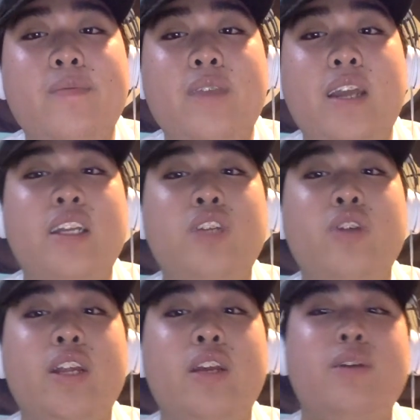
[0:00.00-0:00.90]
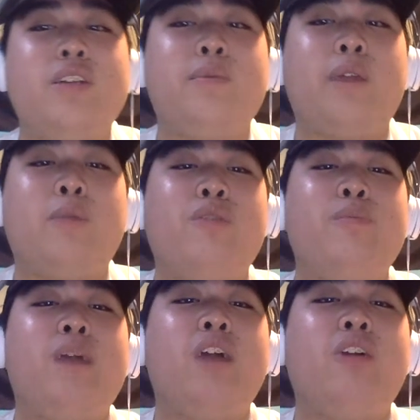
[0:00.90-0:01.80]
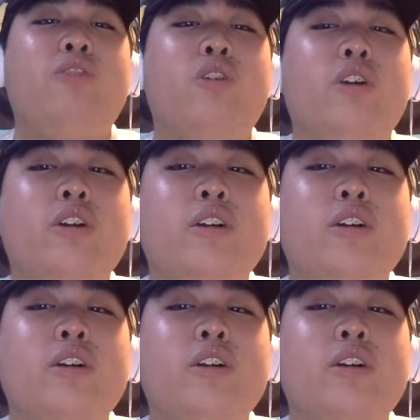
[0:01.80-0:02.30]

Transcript: I think trading away someone like Marvin Bagley for